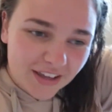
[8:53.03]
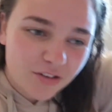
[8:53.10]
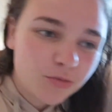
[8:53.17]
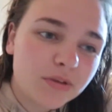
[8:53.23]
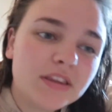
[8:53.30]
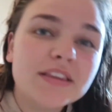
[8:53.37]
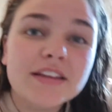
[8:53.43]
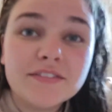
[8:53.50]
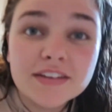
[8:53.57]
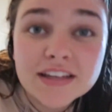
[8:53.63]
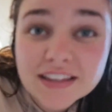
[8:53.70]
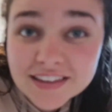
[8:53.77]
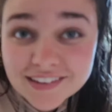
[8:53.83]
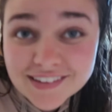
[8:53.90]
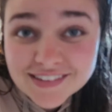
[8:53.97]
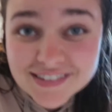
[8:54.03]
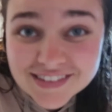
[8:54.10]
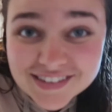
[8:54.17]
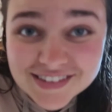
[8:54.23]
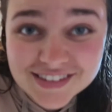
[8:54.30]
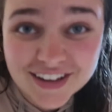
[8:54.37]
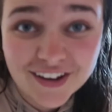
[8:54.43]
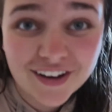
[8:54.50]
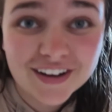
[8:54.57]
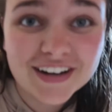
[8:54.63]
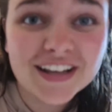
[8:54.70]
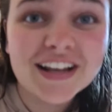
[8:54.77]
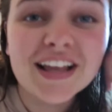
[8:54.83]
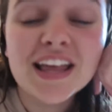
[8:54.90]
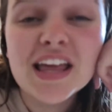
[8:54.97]
have been living in this since I got
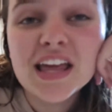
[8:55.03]
it.